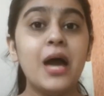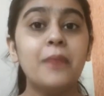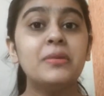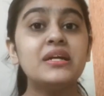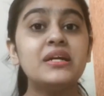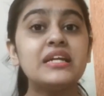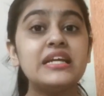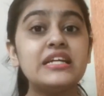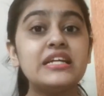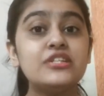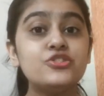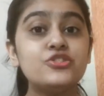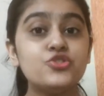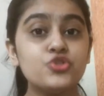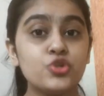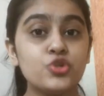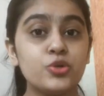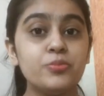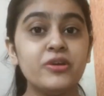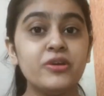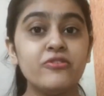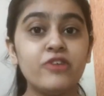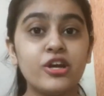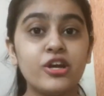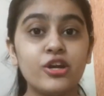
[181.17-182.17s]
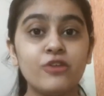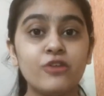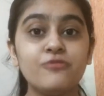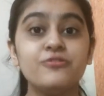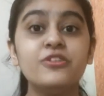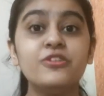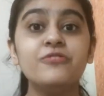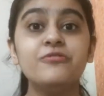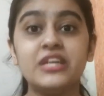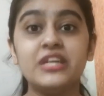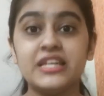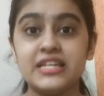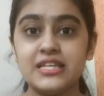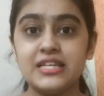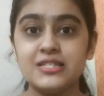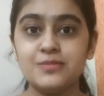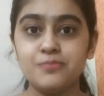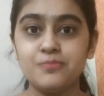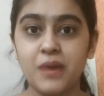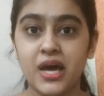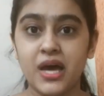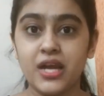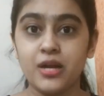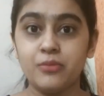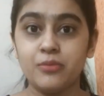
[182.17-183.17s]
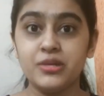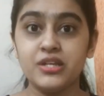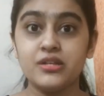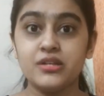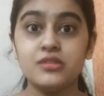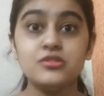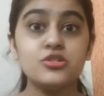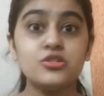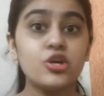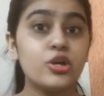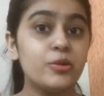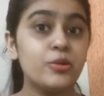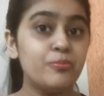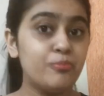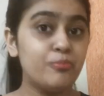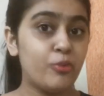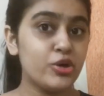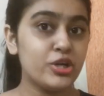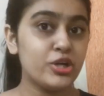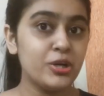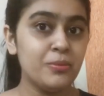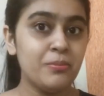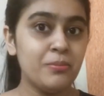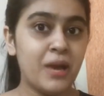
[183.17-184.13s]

but it should be one of the various parameters or important